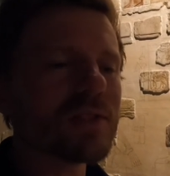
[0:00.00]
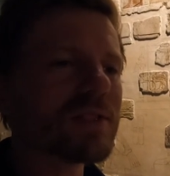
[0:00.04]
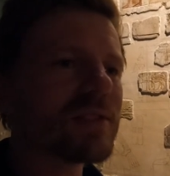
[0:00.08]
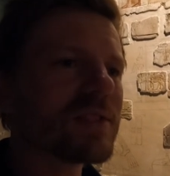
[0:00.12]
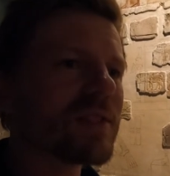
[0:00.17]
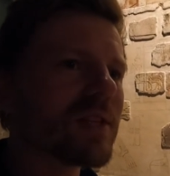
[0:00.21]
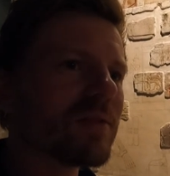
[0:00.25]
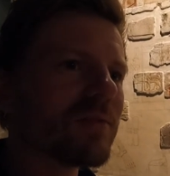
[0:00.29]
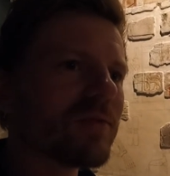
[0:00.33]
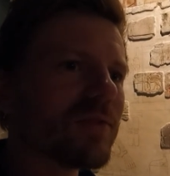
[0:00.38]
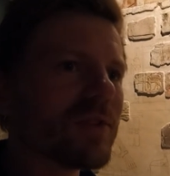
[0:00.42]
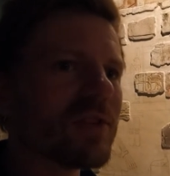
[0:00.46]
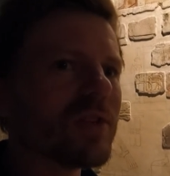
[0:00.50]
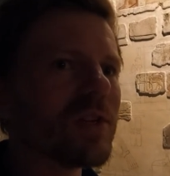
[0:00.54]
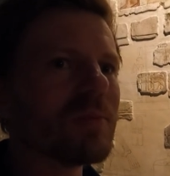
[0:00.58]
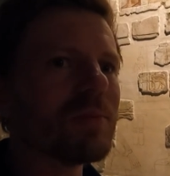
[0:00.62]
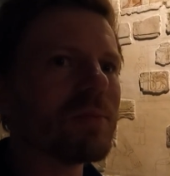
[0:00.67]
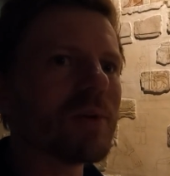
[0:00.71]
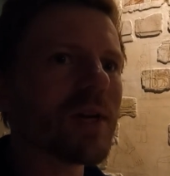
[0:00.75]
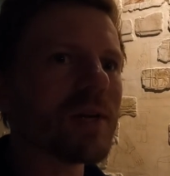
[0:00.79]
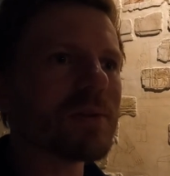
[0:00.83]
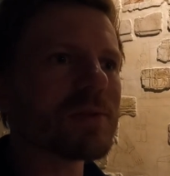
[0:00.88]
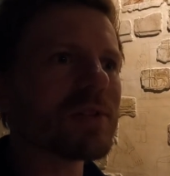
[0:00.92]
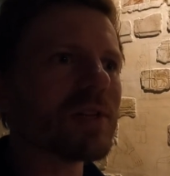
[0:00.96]
except for, you know,
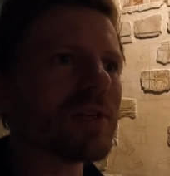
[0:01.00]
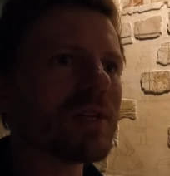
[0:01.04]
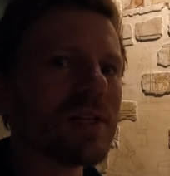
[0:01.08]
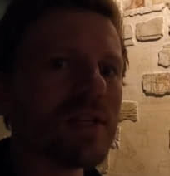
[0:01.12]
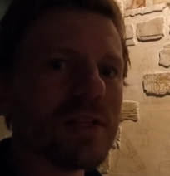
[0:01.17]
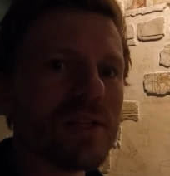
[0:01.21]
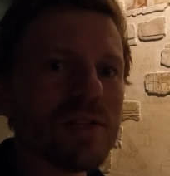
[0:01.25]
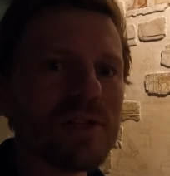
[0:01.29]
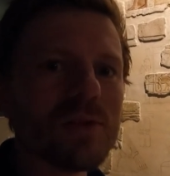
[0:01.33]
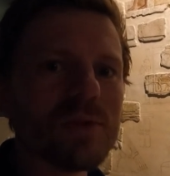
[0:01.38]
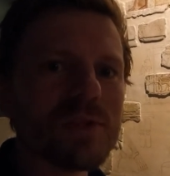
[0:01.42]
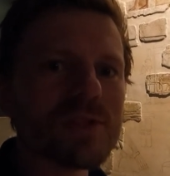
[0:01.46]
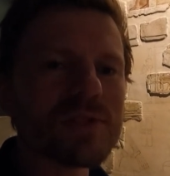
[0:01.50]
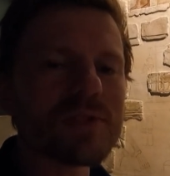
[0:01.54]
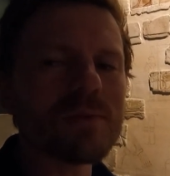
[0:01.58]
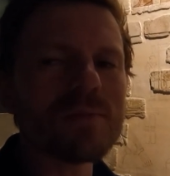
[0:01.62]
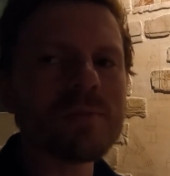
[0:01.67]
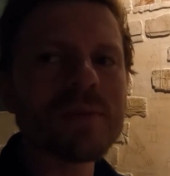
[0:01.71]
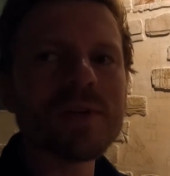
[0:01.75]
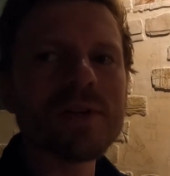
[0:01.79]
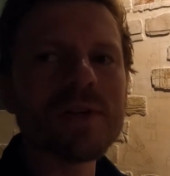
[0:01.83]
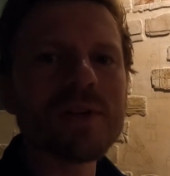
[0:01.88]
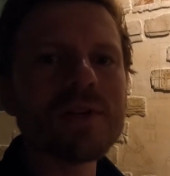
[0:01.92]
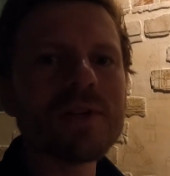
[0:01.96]
perhaps like
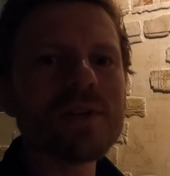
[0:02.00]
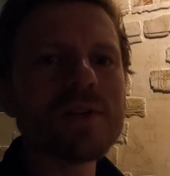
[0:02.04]
Hinduism,